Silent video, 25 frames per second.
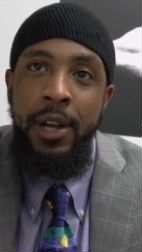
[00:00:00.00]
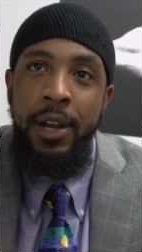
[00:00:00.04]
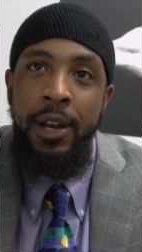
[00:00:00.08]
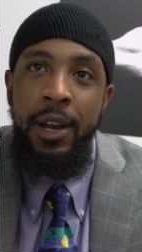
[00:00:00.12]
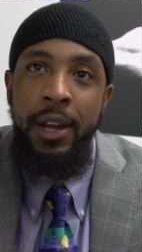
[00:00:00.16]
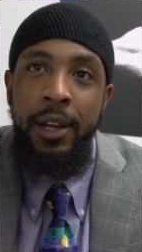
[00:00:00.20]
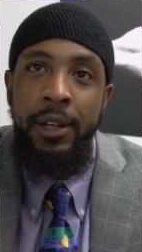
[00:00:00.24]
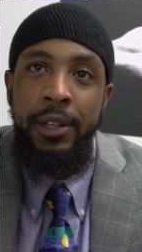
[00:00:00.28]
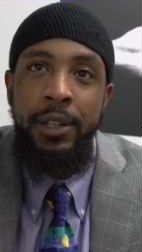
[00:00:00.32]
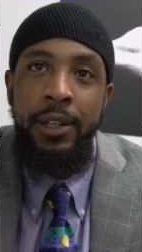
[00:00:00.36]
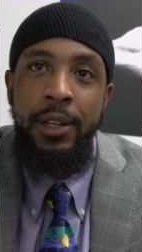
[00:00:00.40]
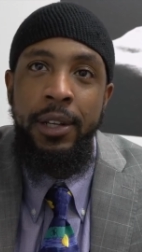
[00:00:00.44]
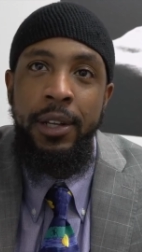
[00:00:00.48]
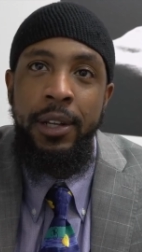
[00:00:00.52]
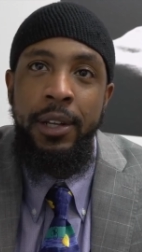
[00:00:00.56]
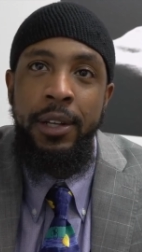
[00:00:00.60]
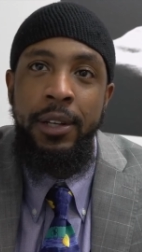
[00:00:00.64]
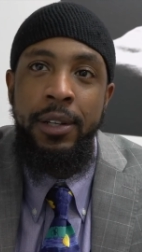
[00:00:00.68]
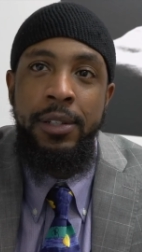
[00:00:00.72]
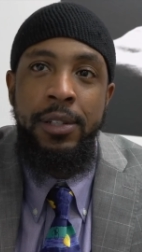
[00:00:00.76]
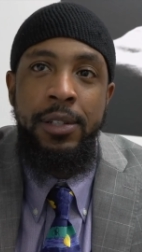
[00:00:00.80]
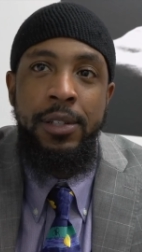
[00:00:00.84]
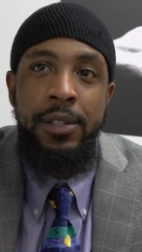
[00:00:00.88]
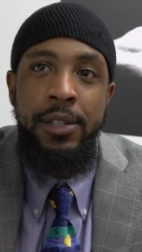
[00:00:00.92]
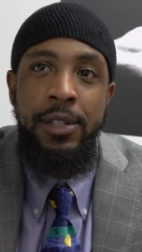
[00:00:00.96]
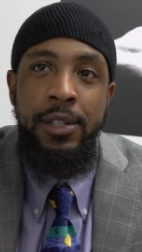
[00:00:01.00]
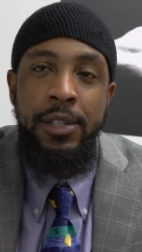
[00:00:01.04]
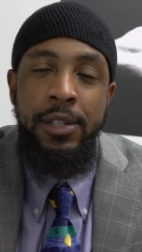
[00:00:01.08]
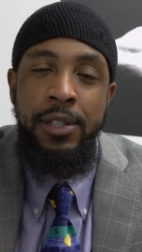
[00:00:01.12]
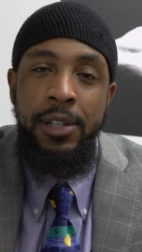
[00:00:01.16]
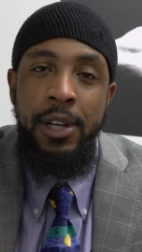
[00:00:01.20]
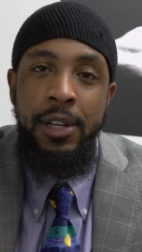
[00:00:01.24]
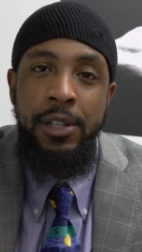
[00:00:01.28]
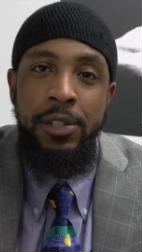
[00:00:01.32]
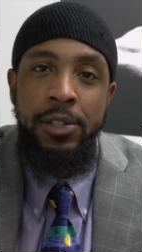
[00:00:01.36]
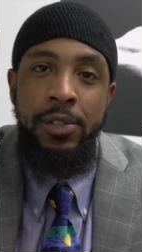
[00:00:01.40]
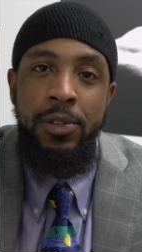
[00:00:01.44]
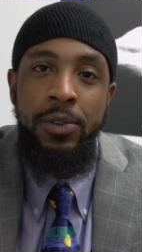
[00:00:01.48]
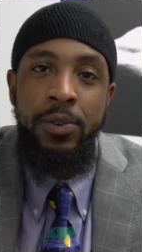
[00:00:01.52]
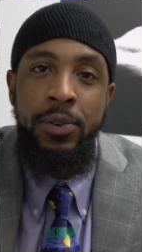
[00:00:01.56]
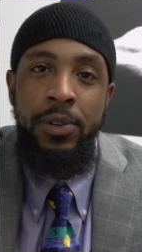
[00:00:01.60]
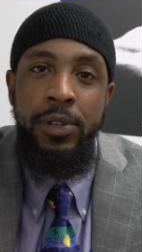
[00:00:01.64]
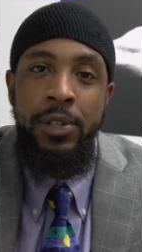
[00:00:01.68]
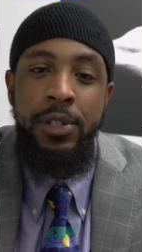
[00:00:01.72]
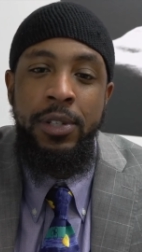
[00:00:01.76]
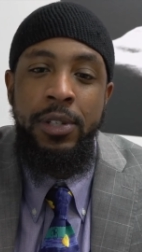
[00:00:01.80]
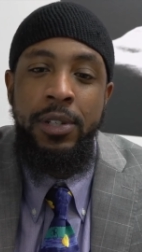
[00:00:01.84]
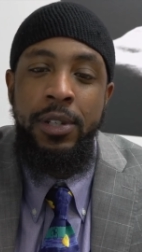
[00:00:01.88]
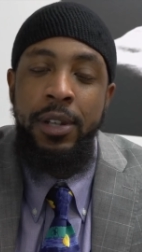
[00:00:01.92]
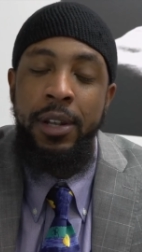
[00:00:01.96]
I like to hear success
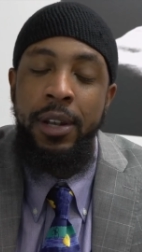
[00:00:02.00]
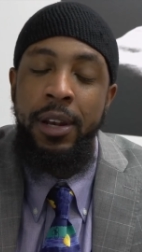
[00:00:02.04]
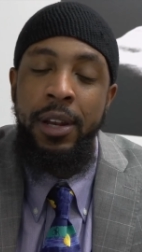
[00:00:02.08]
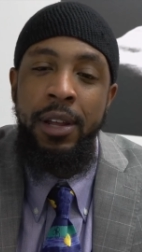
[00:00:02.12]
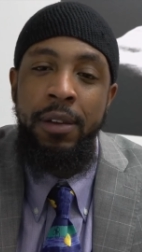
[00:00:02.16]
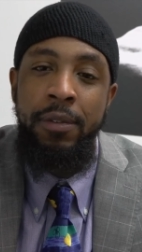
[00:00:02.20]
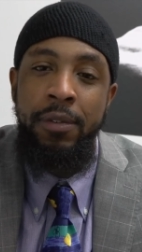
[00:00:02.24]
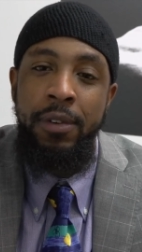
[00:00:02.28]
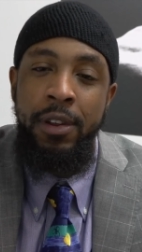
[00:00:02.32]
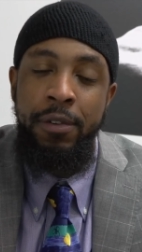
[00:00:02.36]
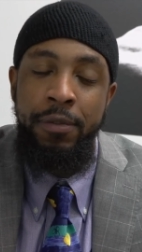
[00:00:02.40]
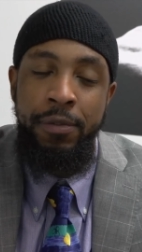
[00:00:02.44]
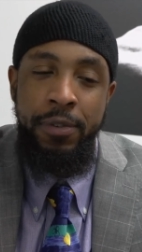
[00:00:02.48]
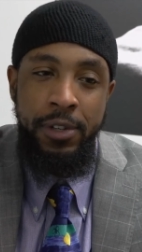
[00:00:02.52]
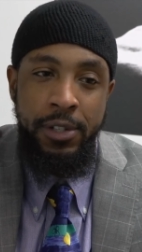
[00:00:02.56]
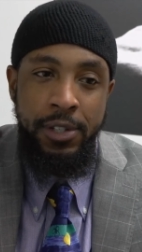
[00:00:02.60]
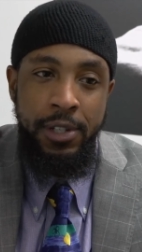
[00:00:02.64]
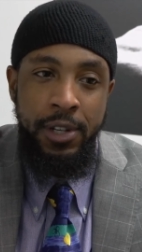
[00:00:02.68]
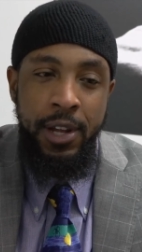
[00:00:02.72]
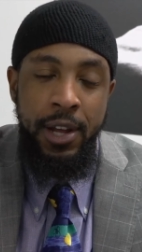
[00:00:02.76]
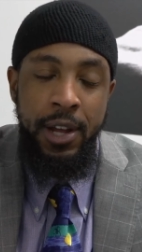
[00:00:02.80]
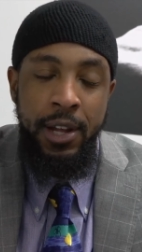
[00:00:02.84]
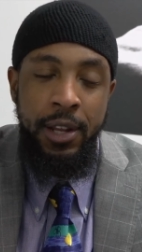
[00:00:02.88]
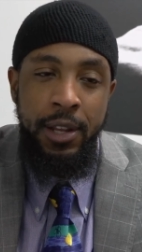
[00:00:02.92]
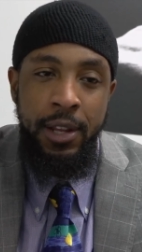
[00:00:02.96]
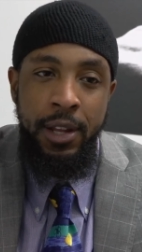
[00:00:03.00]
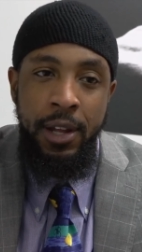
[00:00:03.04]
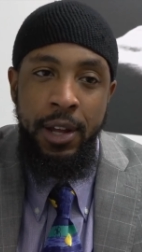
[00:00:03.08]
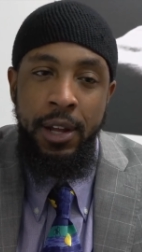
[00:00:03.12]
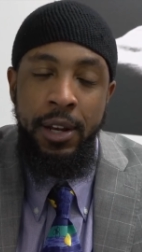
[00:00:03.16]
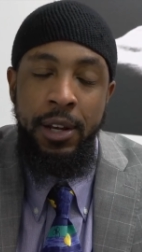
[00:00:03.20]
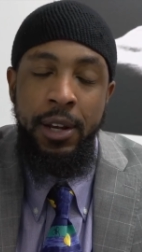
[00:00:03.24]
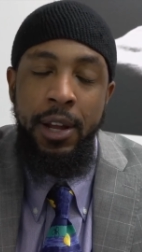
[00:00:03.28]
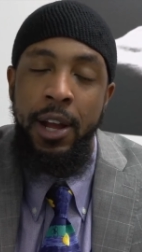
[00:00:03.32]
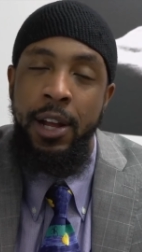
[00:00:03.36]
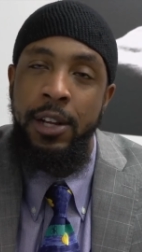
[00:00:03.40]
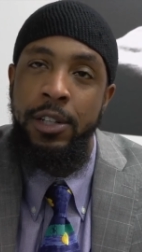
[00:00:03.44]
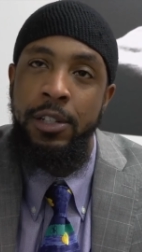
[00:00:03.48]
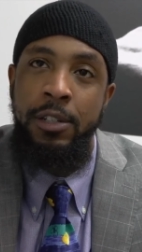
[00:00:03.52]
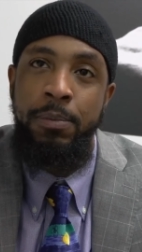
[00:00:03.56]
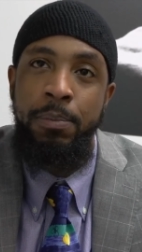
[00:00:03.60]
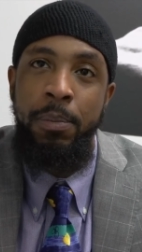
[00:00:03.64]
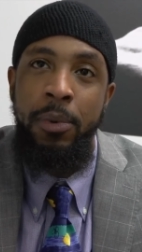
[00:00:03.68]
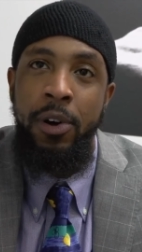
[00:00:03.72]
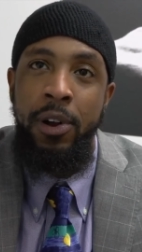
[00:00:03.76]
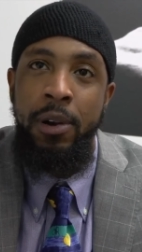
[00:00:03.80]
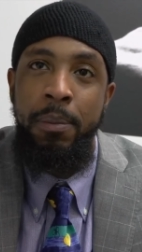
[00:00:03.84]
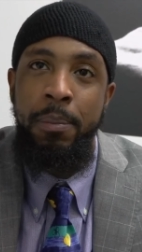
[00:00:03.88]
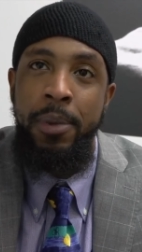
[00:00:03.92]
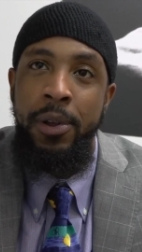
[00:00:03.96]
stories. And even if it's not that I just
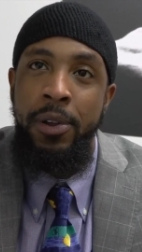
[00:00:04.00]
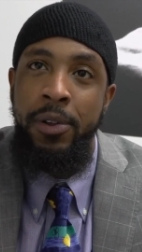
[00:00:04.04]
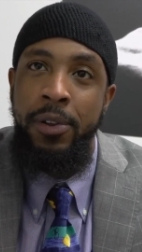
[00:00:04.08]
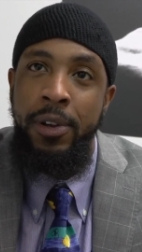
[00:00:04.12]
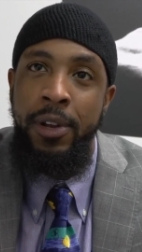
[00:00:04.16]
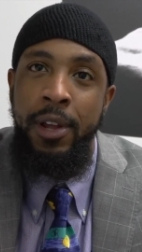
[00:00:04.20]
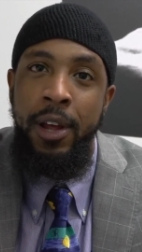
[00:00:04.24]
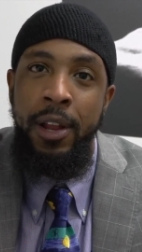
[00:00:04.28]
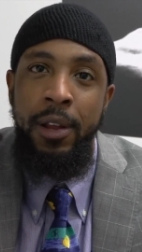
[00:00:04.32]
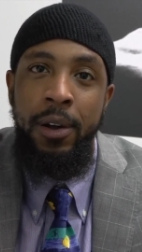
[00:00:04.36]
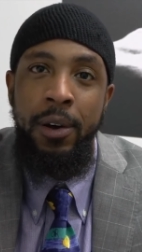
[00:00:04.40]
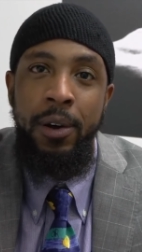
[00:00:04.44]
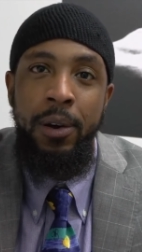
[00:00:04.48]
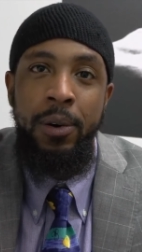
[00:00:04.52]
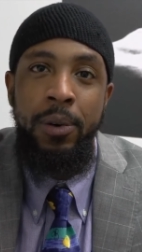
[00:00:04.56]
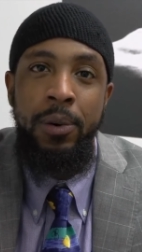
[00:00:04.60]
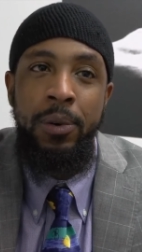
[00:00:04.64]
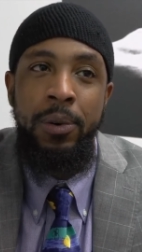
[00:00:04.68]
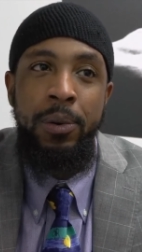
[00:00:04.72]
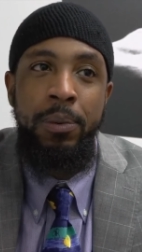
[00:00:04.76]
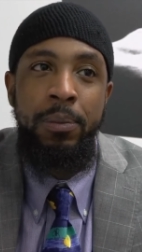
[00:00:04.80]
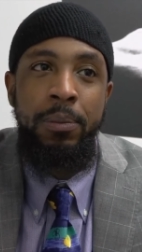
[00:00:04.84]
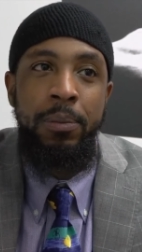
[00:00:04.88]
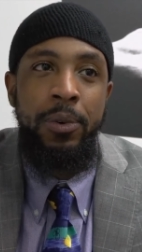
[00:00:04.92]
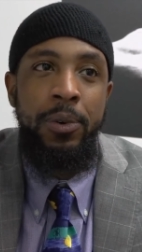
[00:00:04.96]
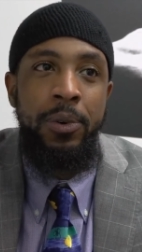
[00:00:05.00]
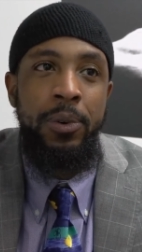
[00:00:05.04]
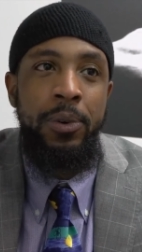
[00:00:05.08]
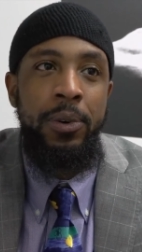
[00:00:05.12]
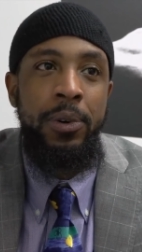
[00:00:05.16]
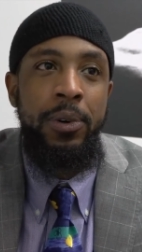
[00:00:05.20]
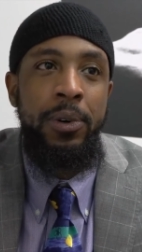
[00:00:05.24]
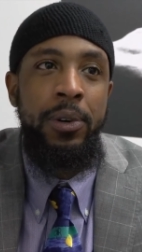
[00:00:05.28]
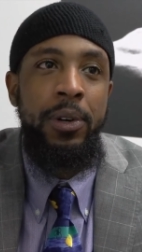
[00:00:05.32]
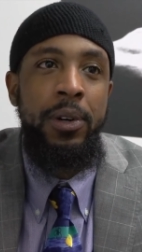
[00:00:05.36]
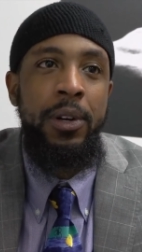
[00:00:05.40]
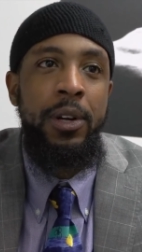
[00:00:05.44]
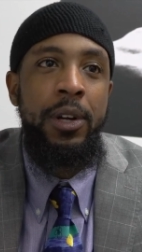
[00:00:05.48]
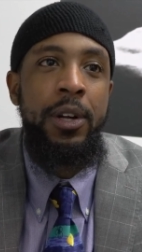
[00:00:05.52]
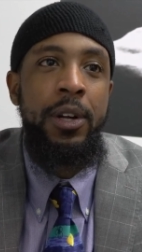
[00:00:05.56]
bought a million dollar home or